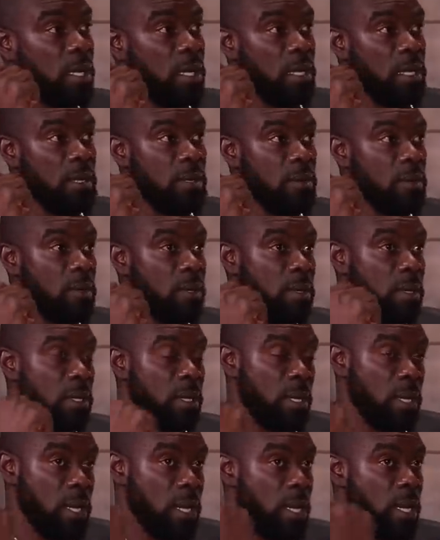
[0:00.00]
you know
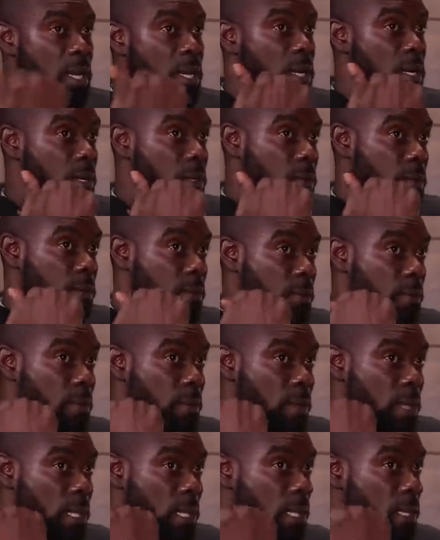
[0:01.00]
and
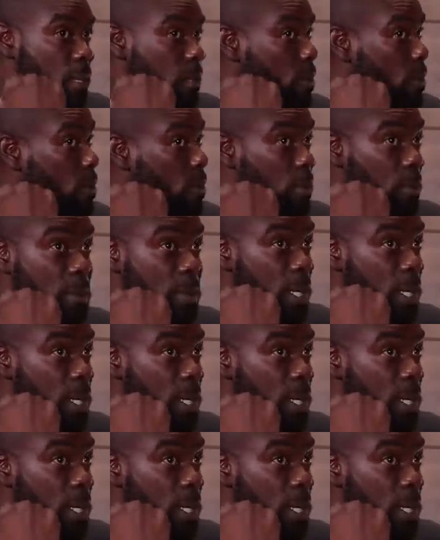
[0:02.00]
we